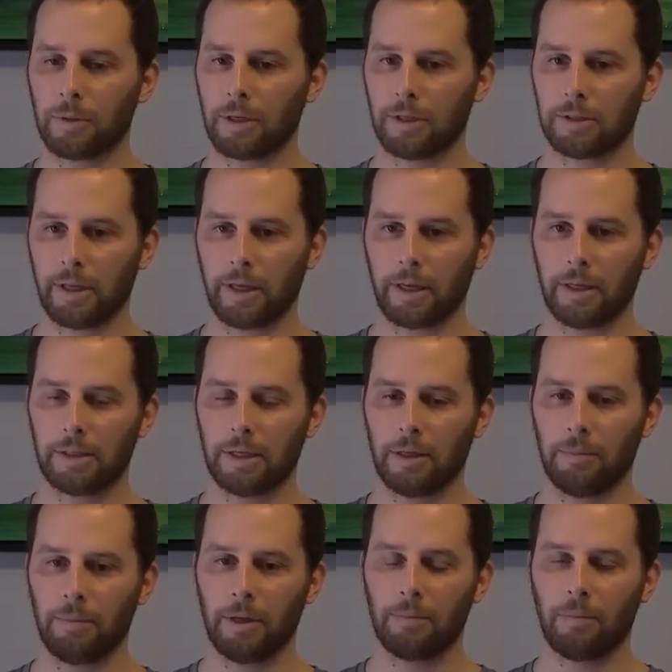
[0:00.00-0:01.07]
because like I said,
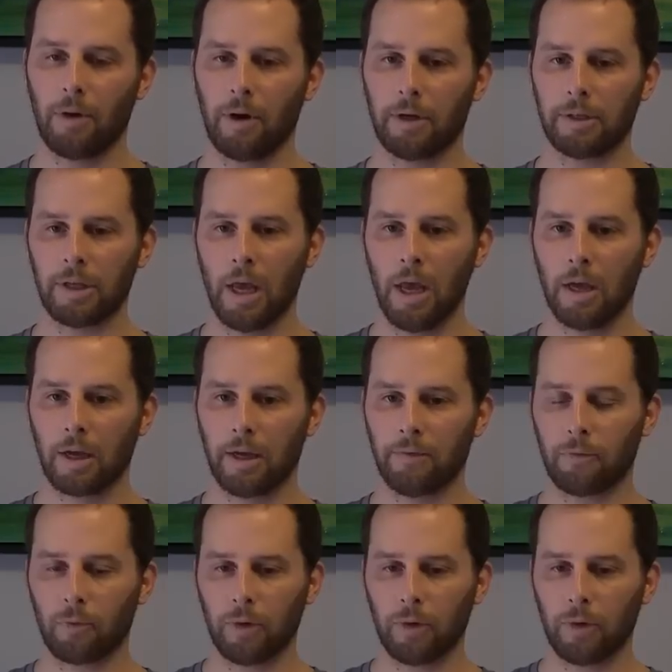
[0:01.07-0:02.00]
a big part is kind of